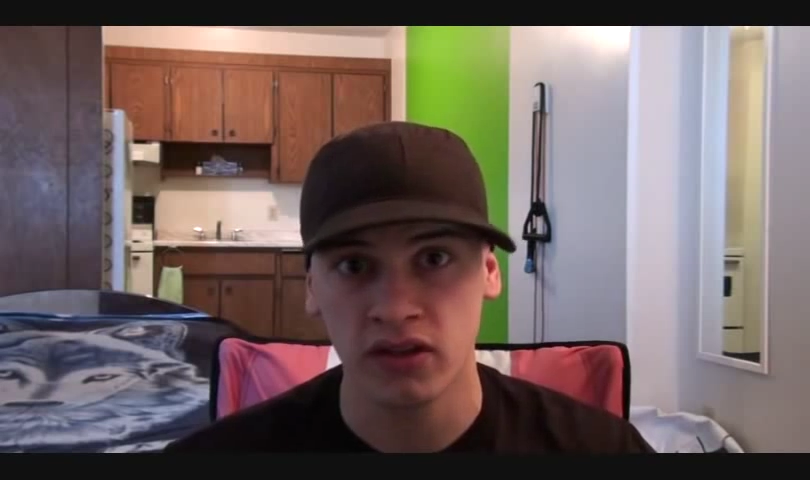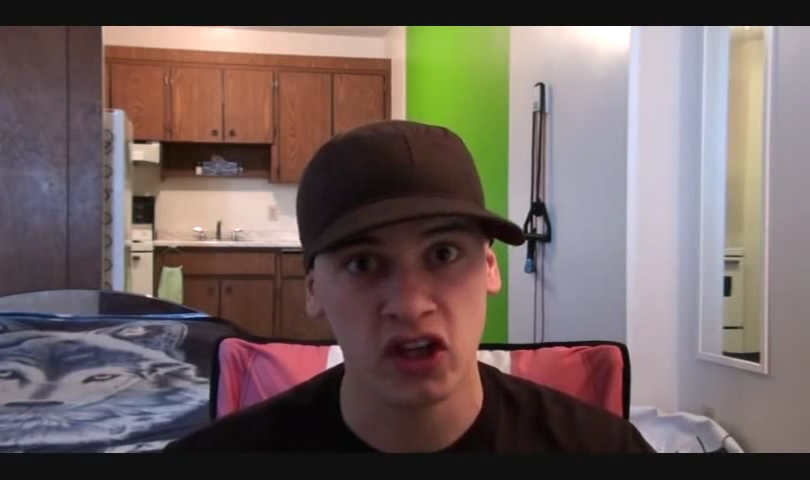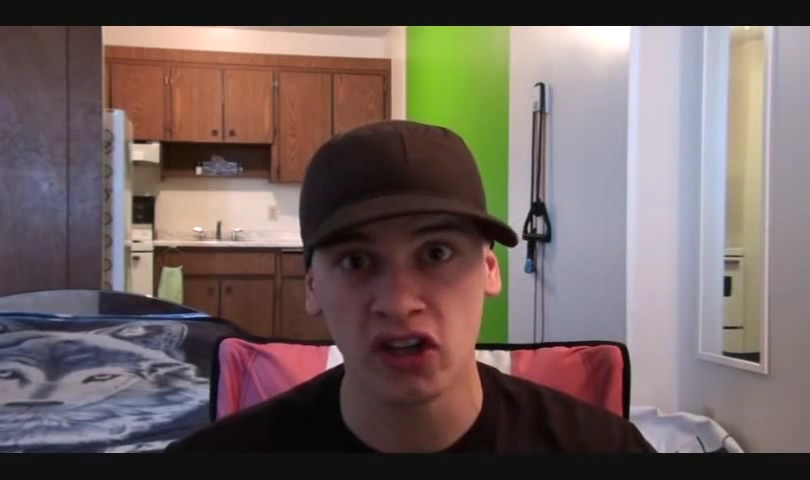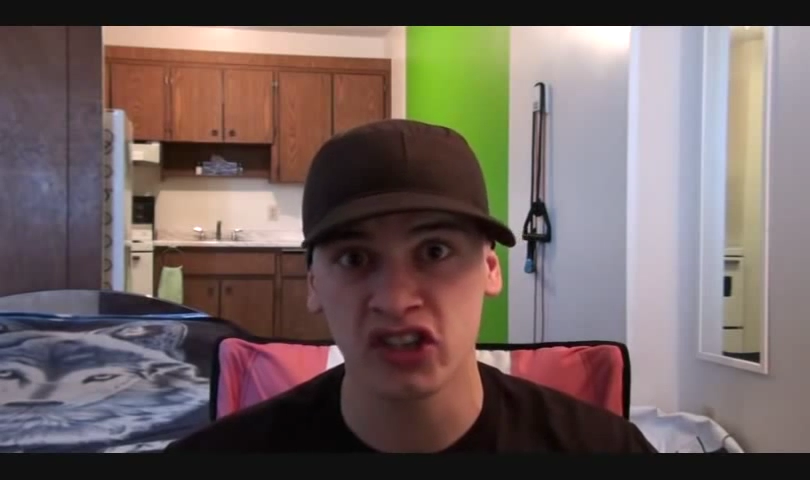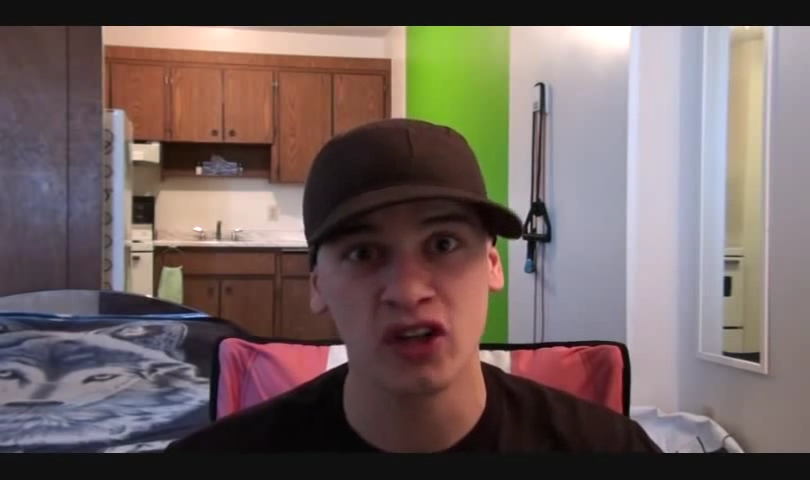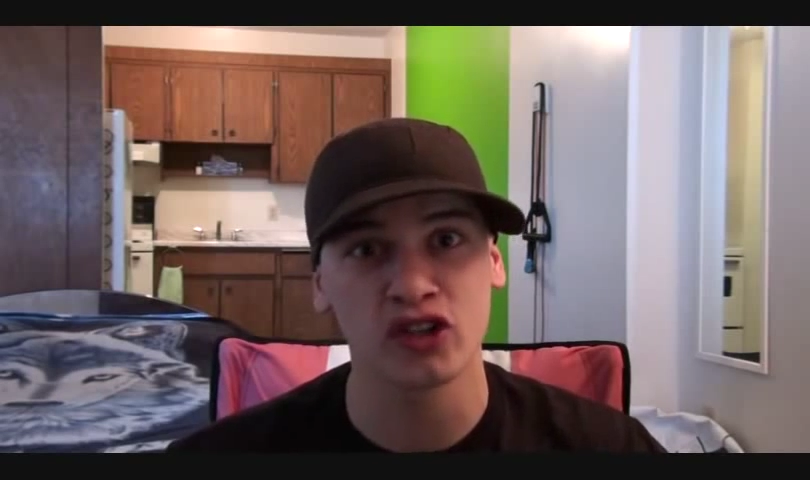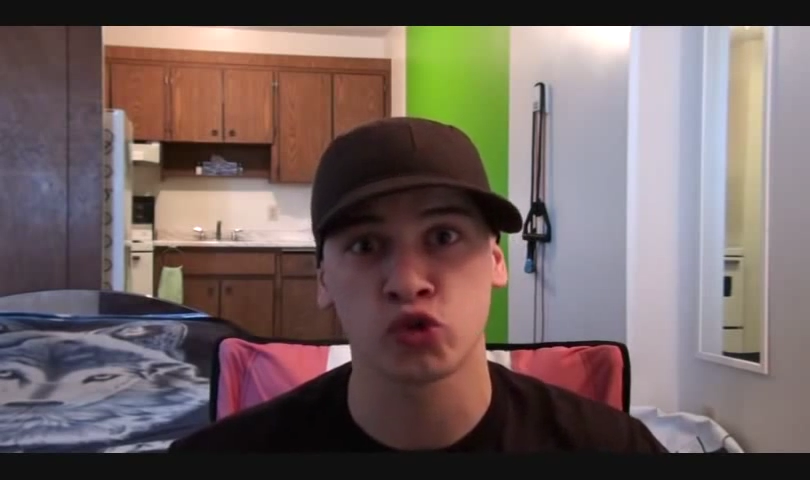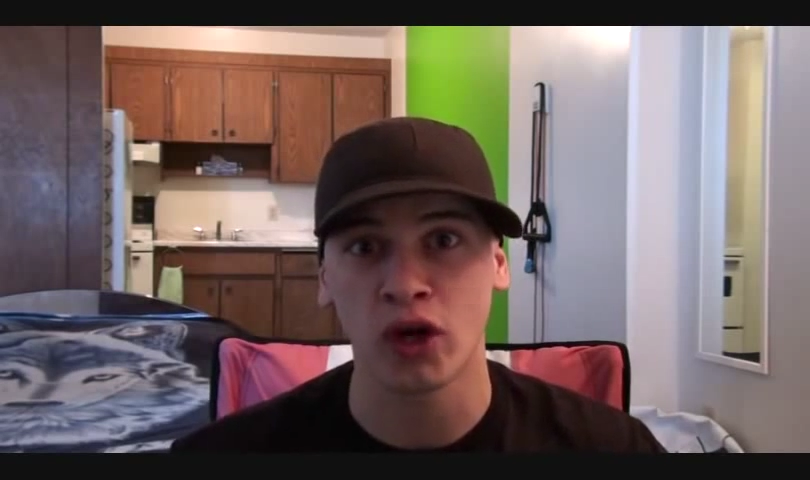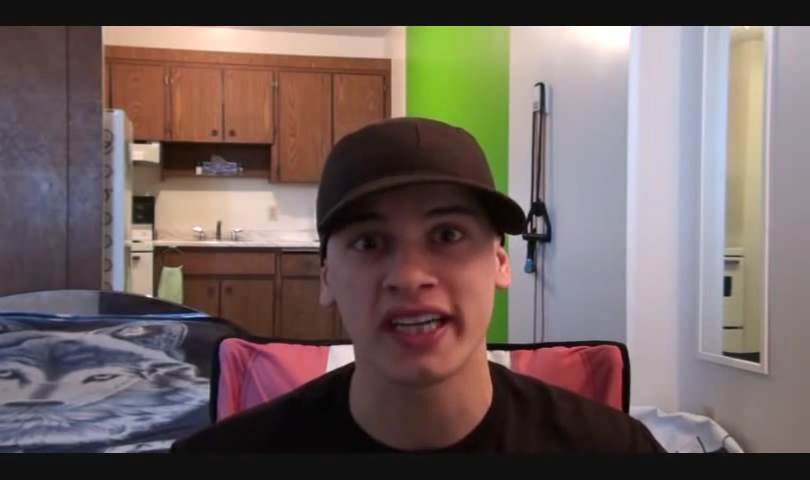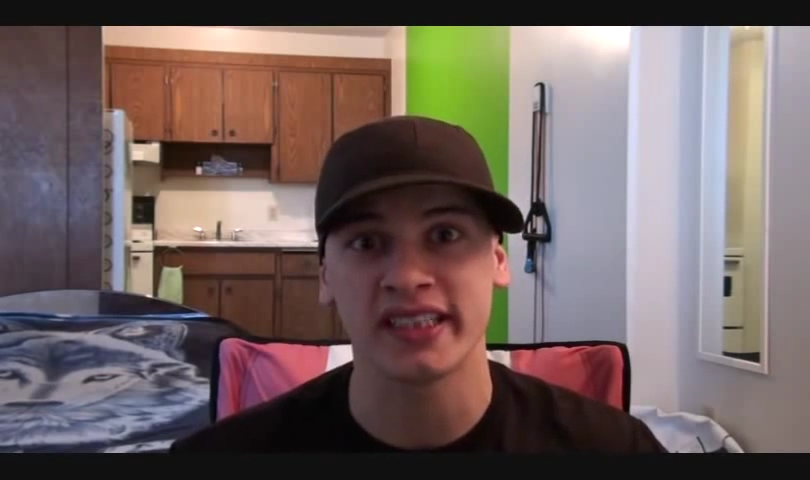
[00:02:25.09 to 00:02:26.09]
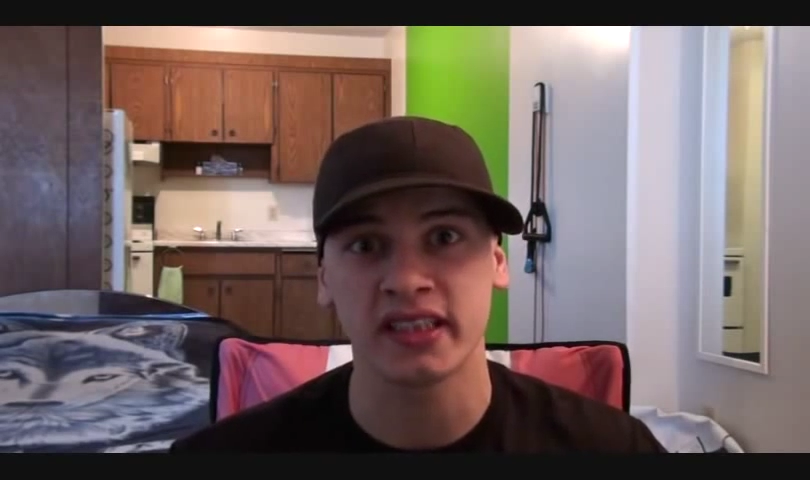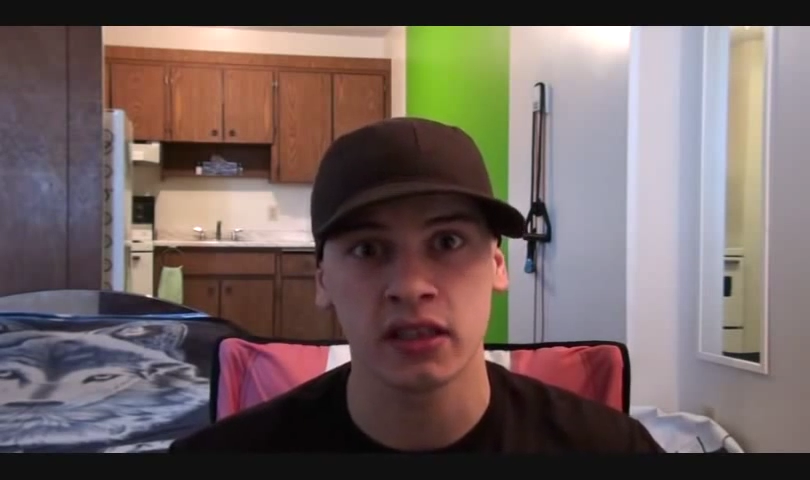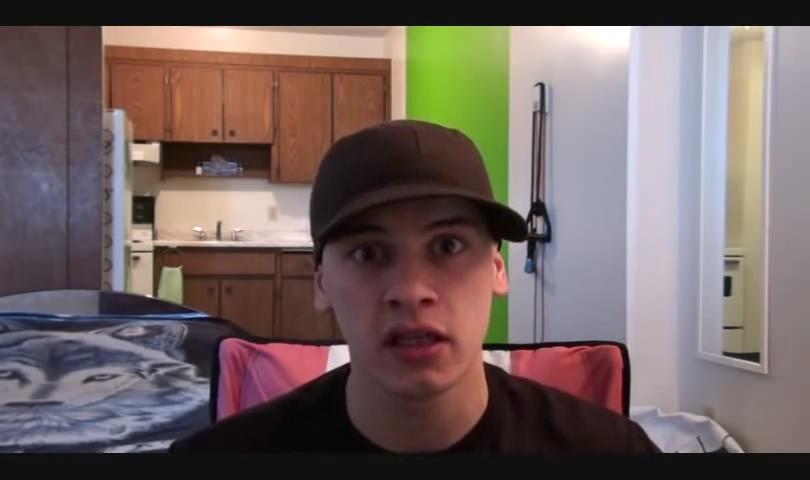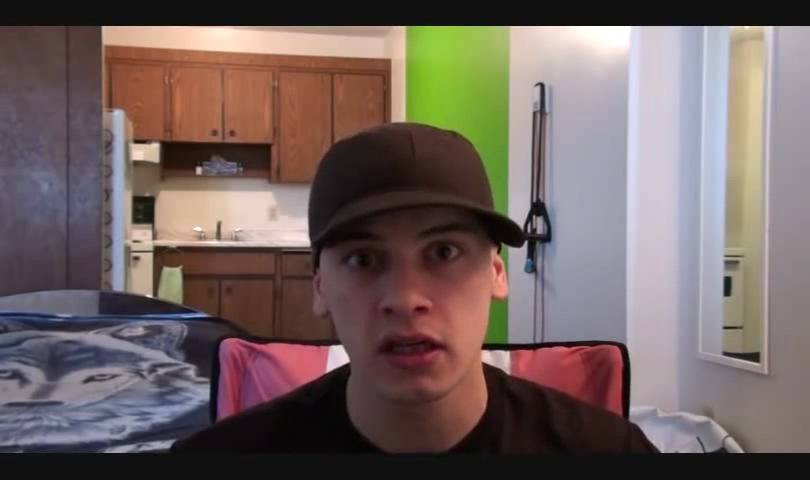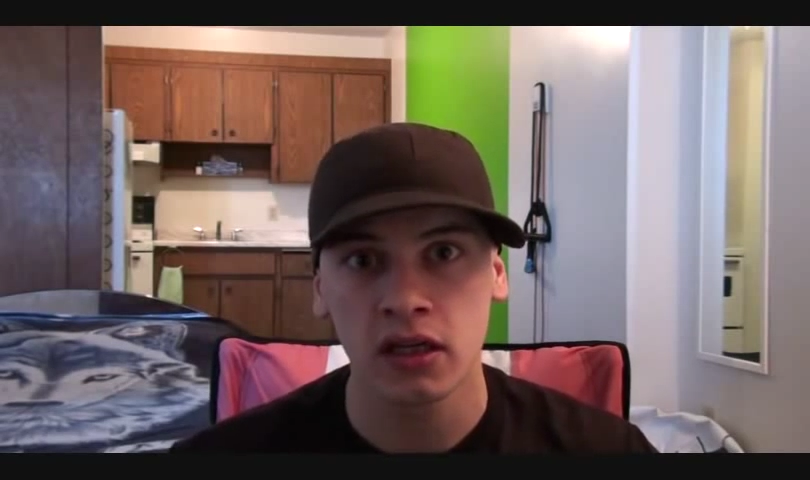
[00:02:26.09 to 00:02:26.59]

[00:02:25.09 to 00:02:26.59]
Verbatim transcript: They're causing all this ruckus